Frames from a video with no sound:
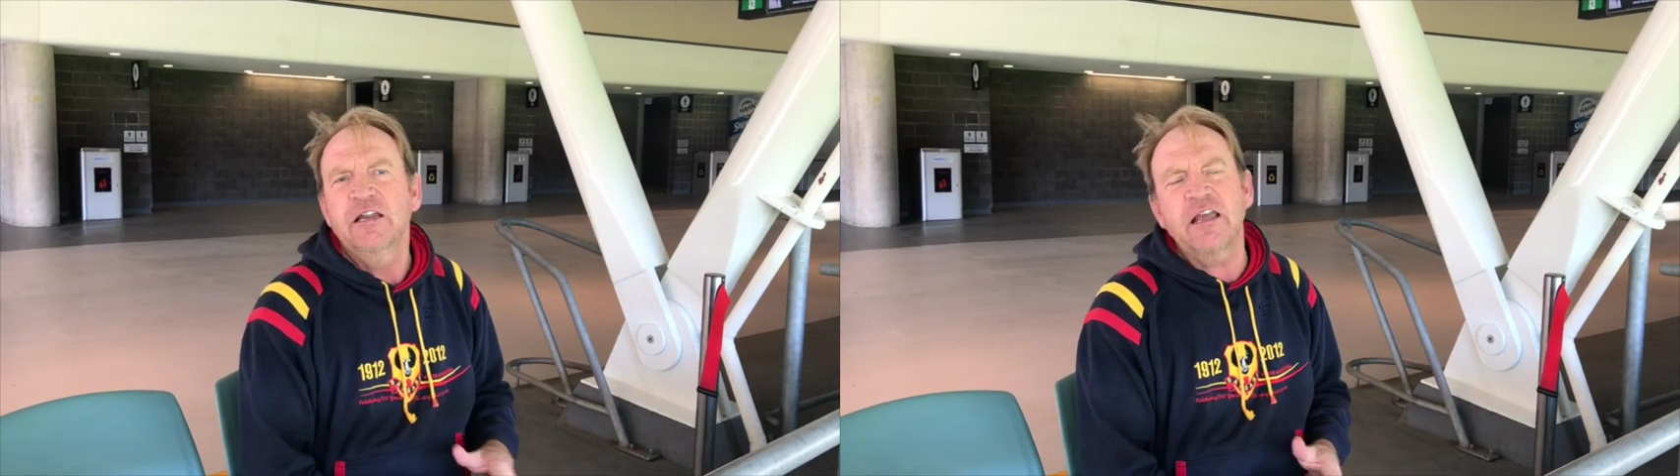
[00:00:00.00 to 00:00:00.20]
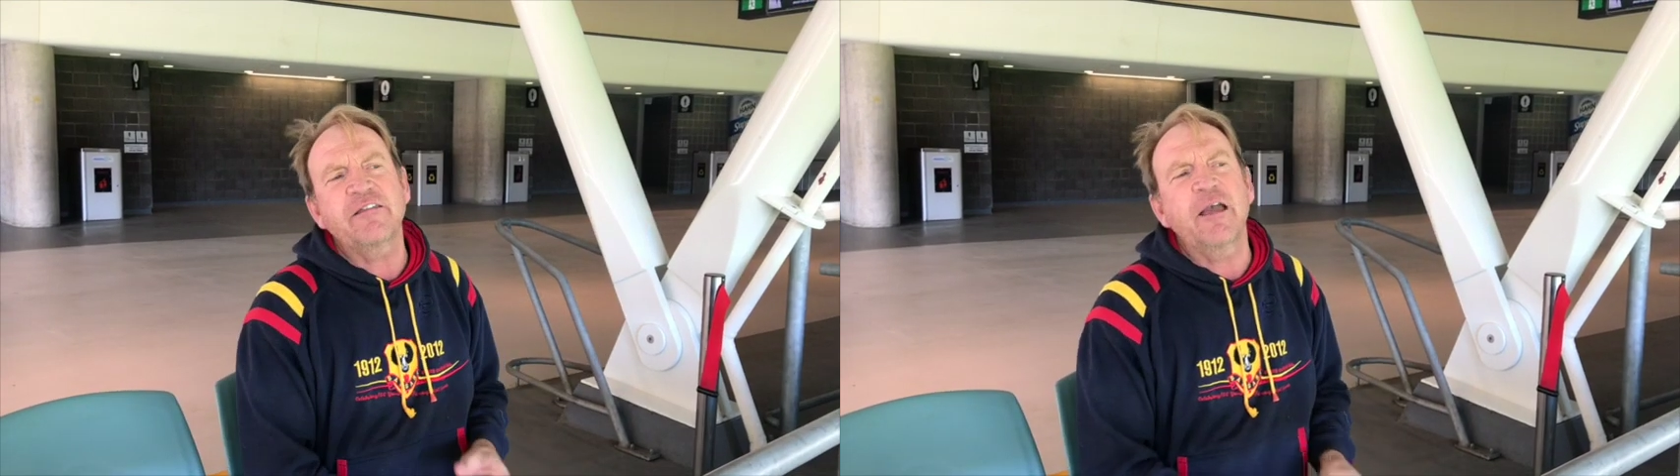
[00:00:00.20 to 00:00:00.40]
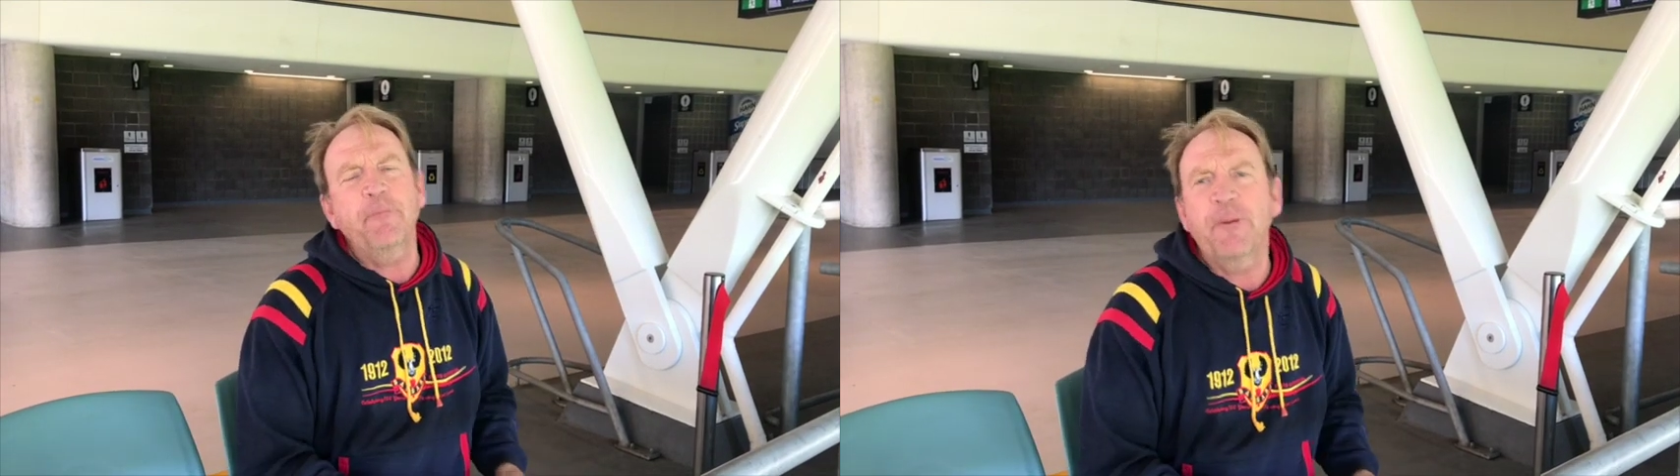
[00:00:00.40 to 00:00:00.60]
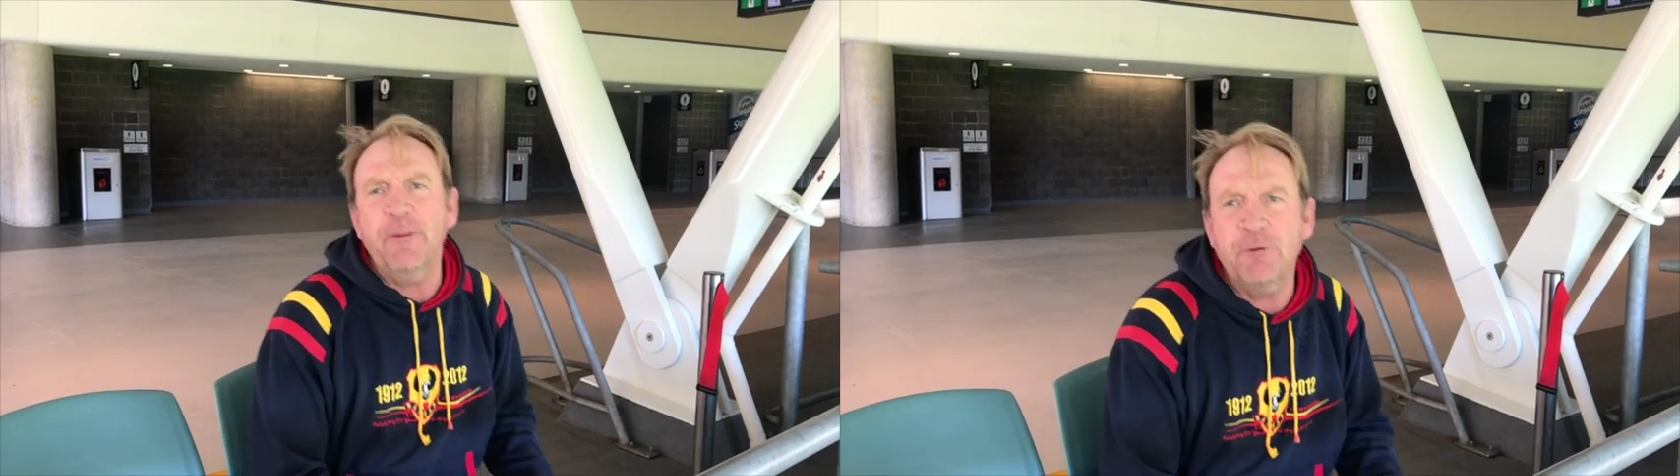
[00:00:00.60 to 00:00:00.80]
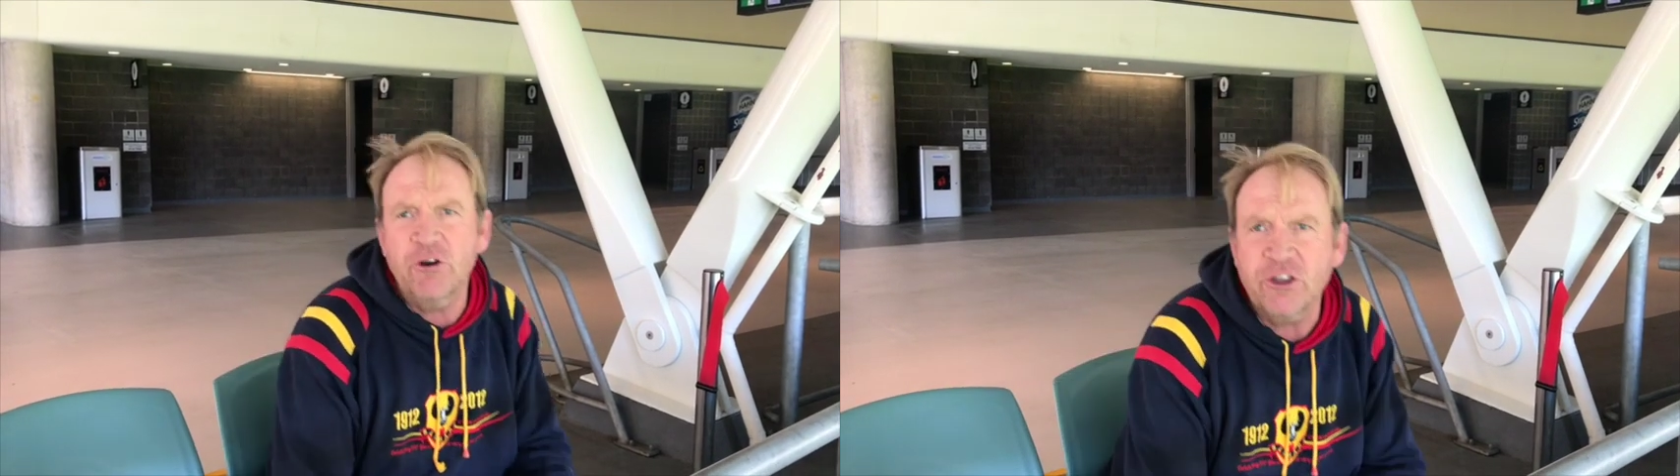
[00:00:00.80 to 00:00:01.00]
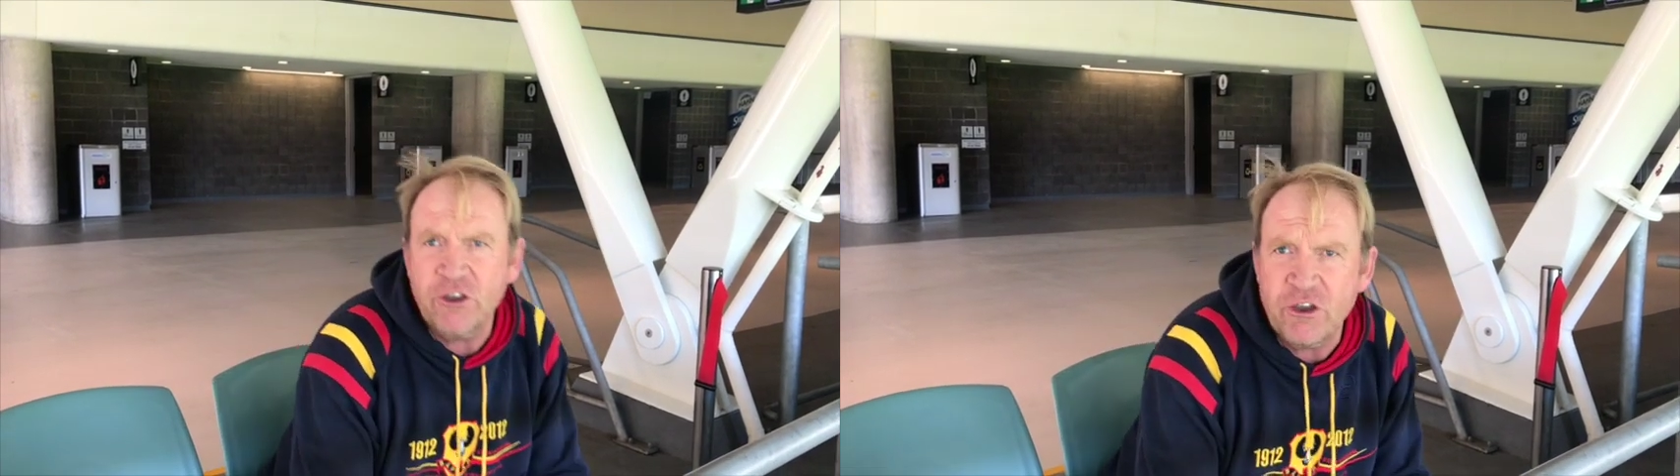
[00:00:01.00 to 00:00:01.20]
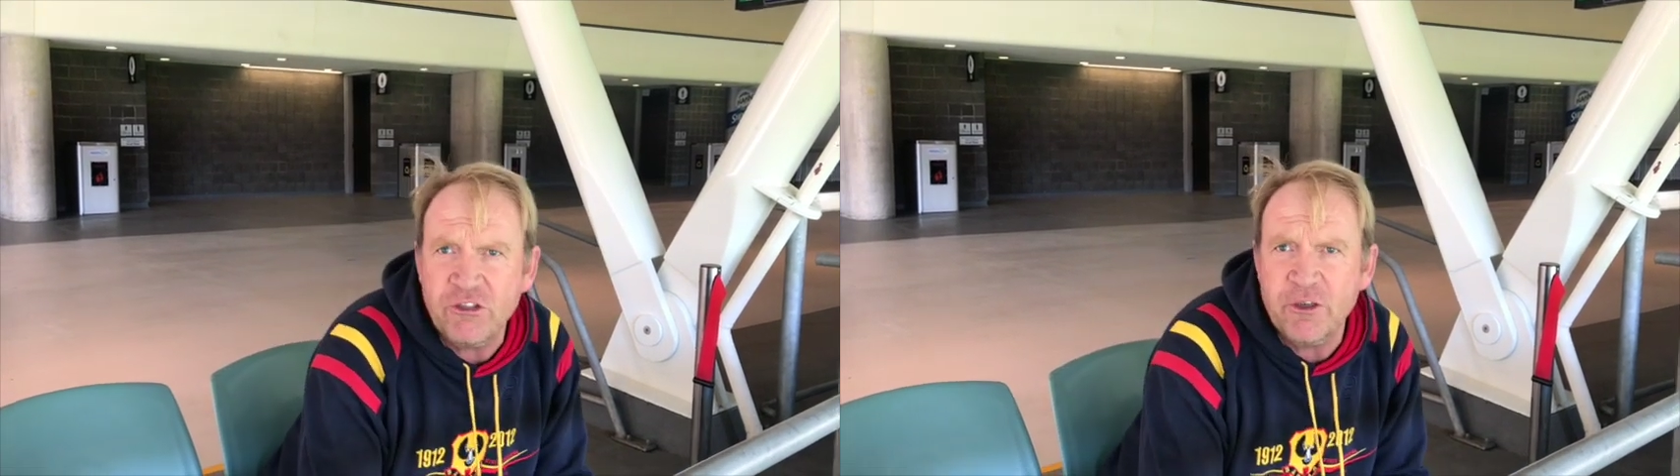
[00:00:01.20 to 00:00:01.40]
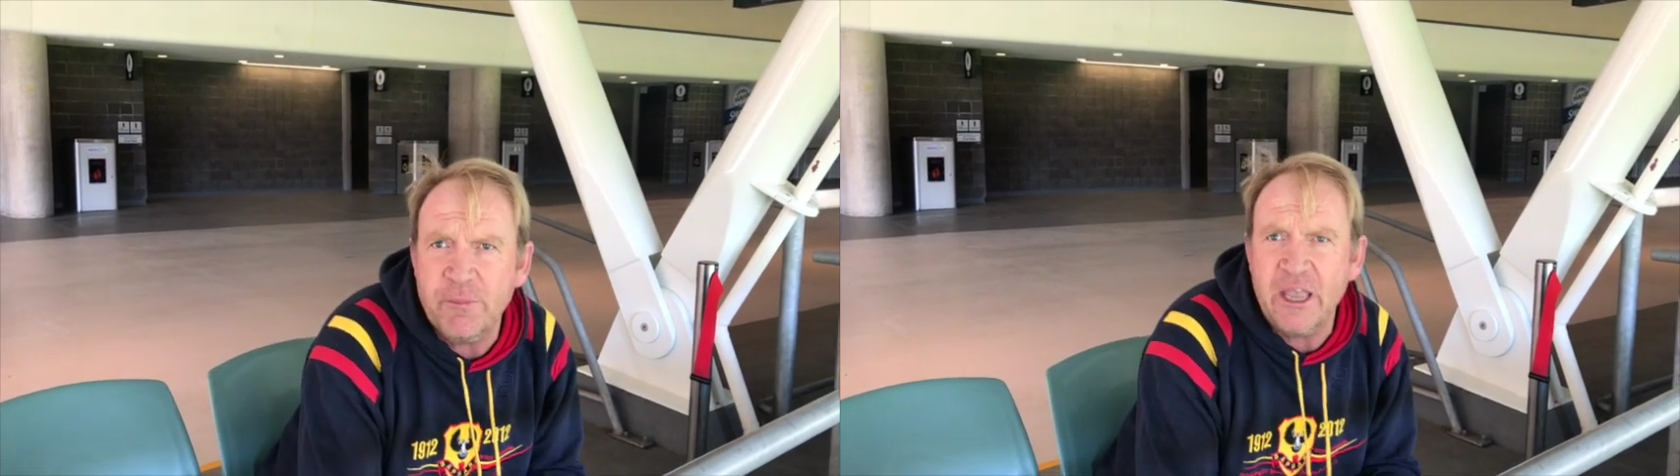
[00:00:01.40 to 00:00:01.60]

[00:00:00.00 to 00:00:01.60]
Now, some people are accusing